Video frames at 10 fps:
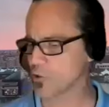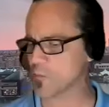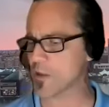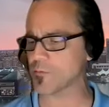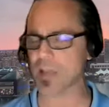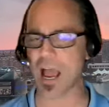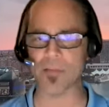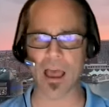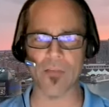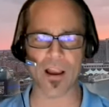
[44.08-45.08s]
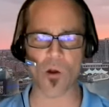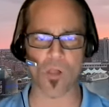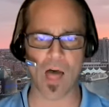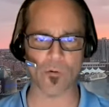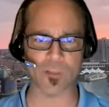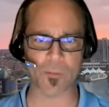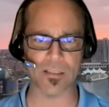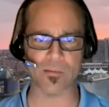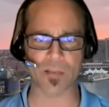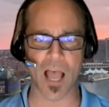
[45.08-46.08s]
Luke spent some time down there while I was
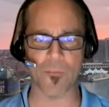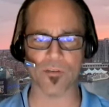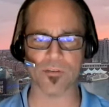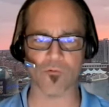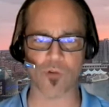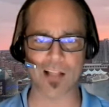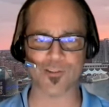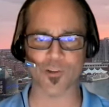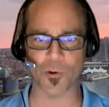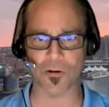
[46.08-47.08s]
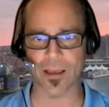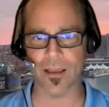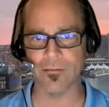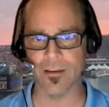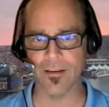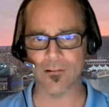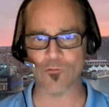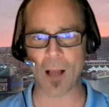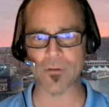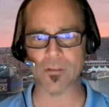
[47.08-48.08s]
spending some time with uh, Rod Stewart and
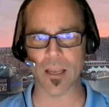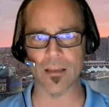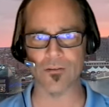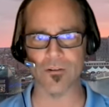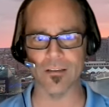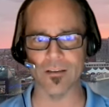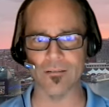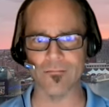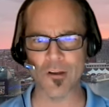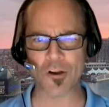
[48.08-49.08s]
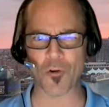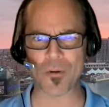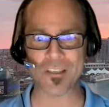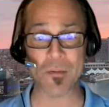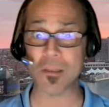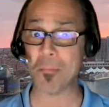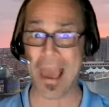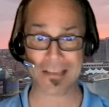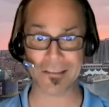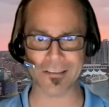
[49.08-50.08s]
Robin Zander and the charisma and the
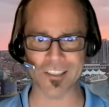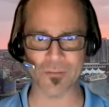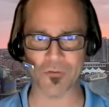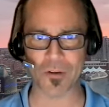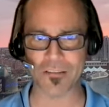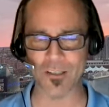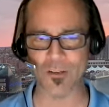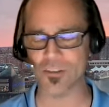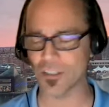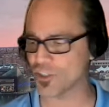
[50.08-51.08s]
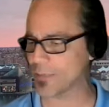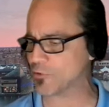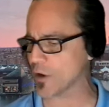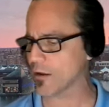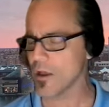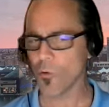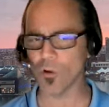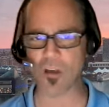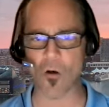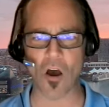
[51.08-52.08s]
magnetism of Rick Nielsen and Cheap Trick.
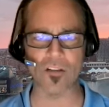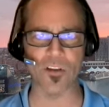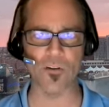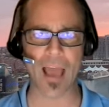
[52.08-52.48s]
What's going on, dude?